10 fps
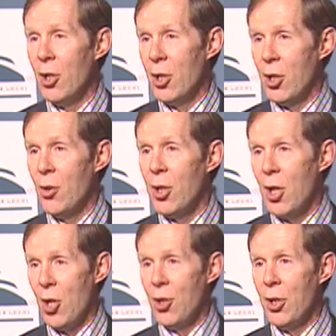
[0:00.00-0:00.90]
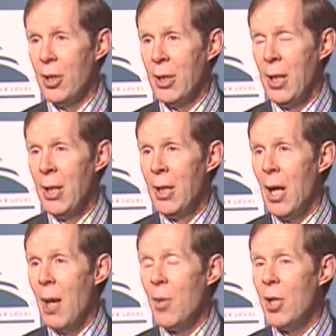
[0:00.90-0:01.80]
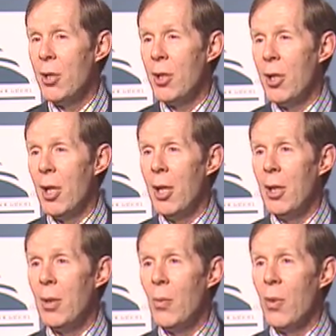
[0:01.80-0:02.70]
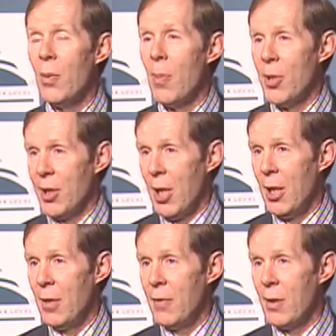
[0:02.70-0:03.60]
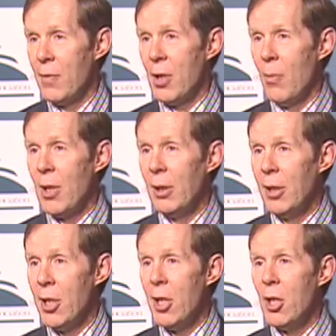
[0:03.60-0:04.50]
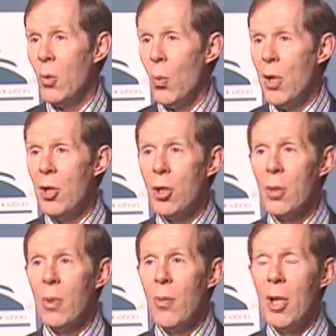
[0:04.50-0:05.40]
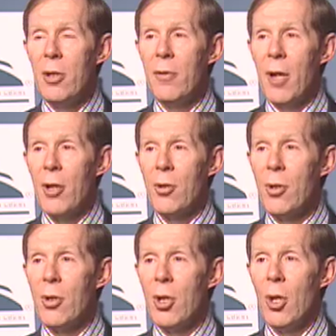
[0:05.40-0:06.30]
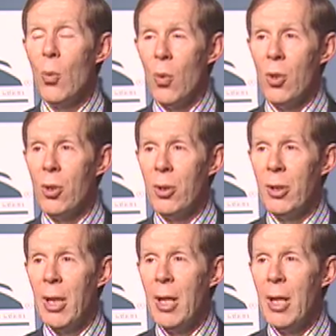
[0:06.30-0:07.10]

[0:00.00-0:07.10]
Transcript: Association. I'm here today with representatives of some of the leading wind turbine manufacturers in the world